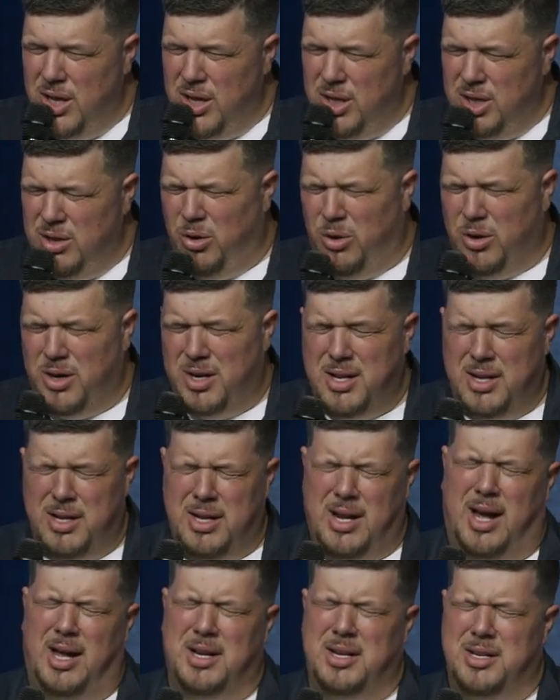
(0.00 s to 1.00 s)
Lord,
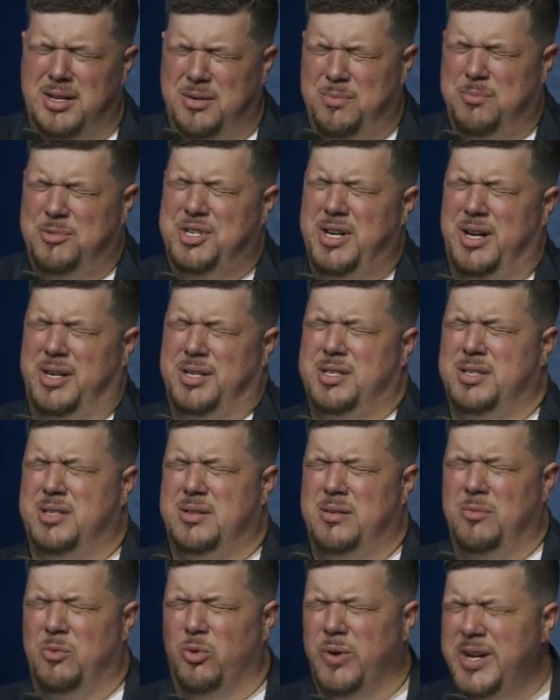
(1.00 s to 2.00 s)
not
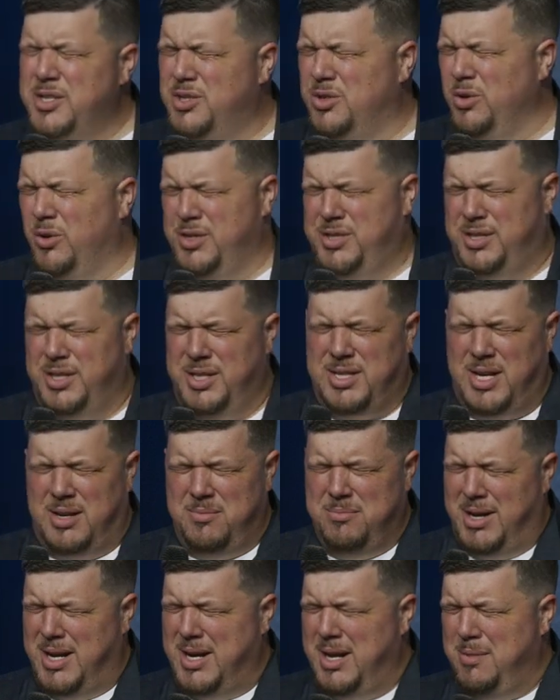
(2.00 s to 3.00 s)
just resources
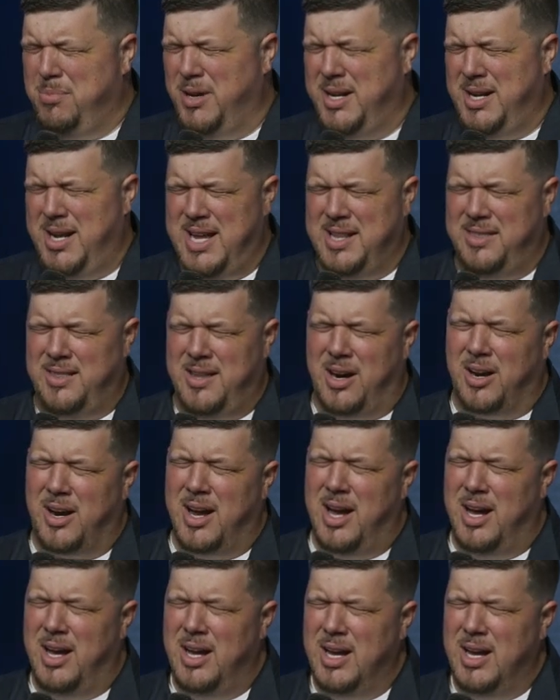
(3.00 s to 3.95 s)
and money, but in their